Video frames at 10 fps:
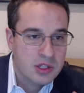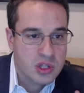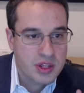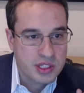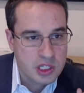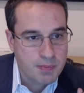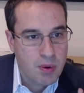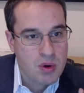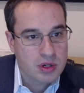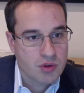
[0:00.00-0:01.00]
So this is
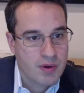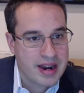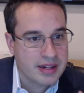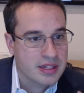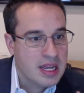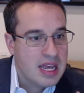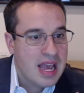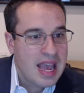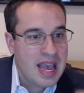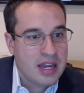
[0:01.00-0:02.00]
Port Credit,
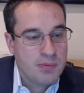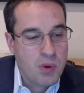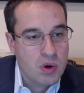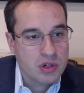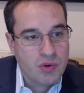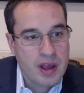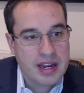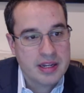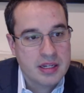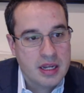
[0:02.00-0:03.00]
and Port
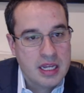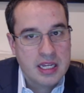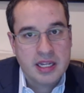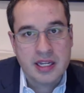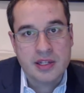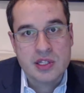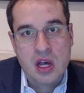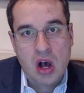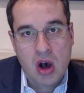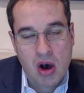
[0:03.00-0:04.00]
Credit is
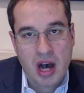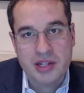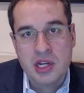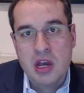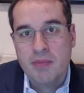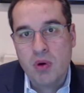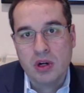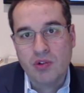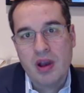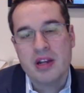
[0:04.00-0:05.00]
hot.
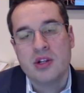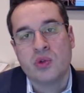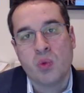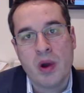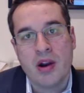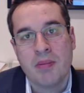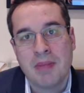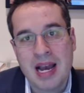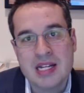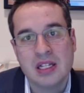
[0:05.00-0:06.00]
Port Credit is where
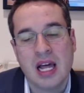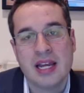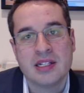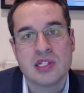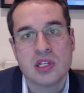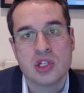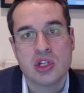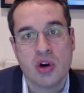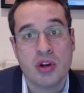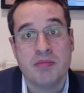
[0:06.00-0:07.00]
my clients
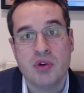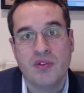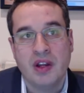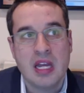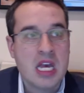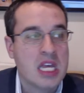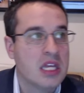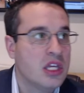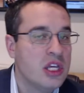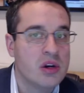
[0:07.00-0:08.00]
started moving
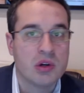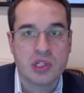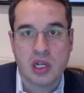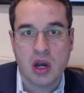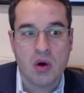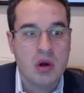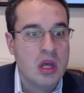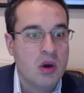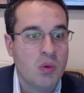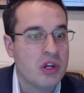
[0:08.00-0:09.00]
years ago,
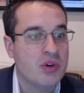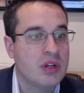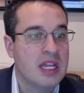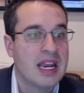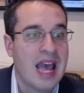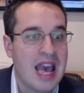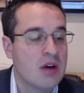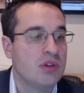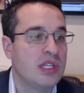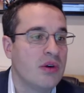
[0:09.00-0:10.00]
when you could get a
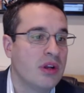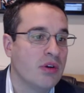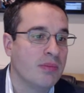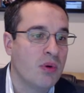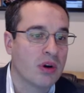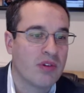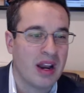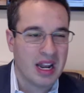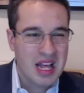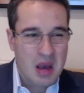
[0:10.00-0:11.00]
house out here in Port
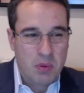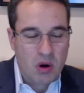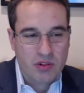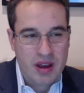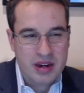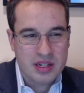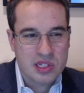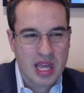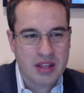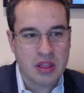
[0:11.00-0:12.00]
Credit. Port Credit
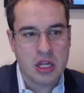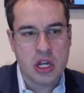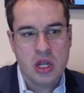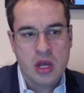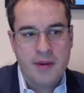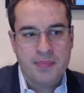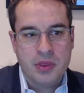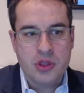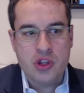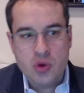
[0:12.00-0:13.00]
is like the
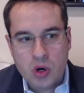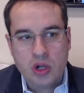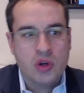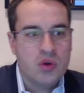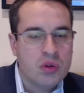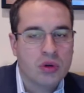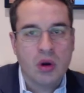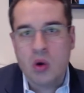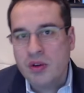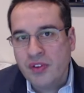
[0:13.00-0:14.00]
newer,
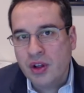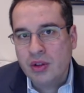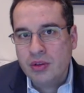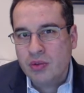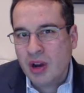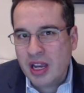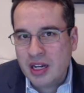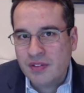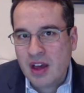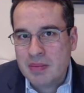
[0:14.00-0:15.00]
cooler Oakville,
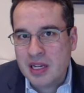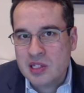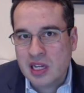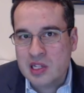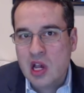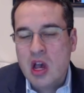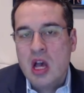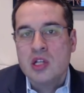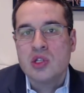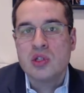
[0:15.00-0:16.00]
right? If that makes sense.
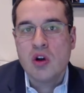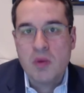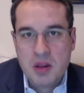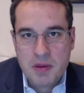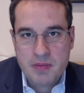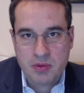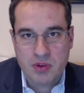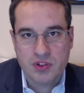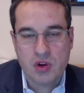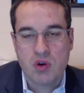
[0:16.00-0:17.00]
So many people
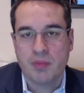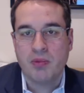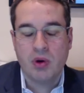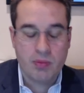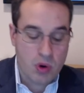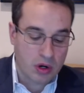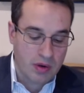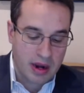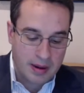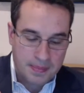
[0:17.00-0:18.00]
moved to Port
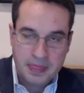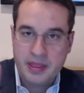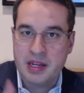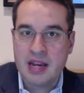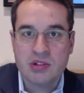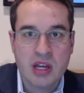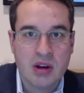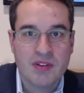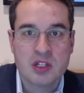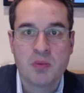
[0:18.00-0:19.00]
Credit. The
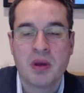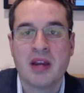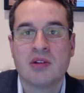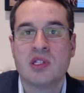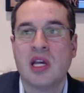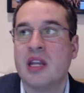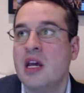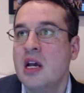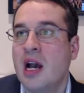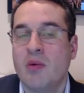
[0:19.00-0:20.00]
downtown investment bankers
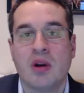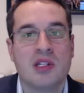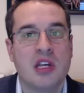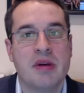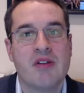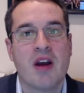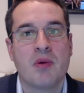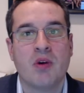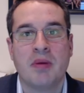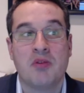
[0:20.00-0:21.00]
said, I want to sell my
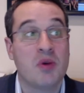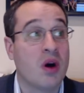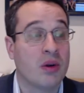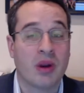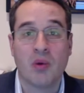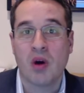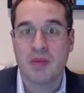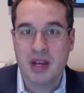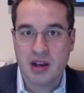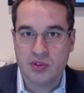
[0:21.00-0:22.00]
crappy 1-bedroom condo and I
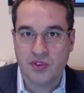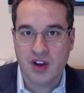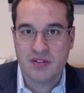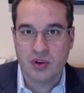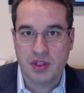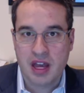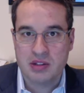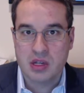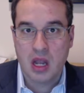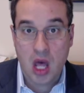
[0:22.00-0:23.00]
want a big house for
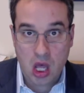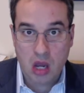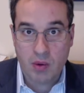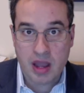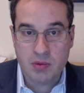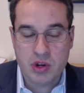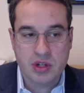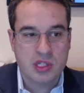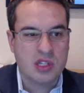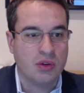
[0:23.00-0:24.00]
$500,000, right? When
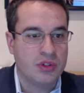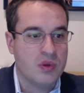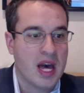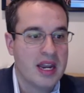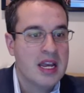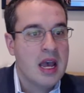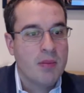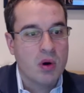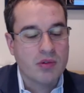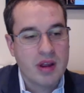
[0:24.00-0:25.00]
you could still do that.
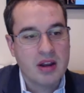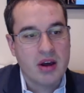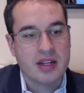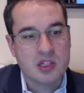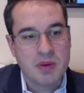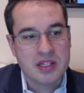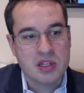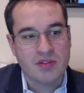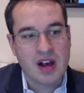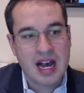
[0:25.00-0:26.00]
Port Credit got
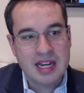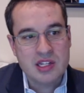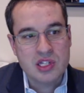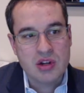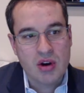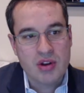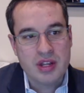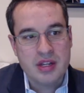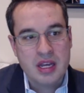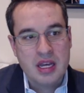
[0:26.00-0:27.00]
expensive. I
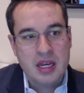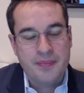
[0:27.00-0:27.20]
started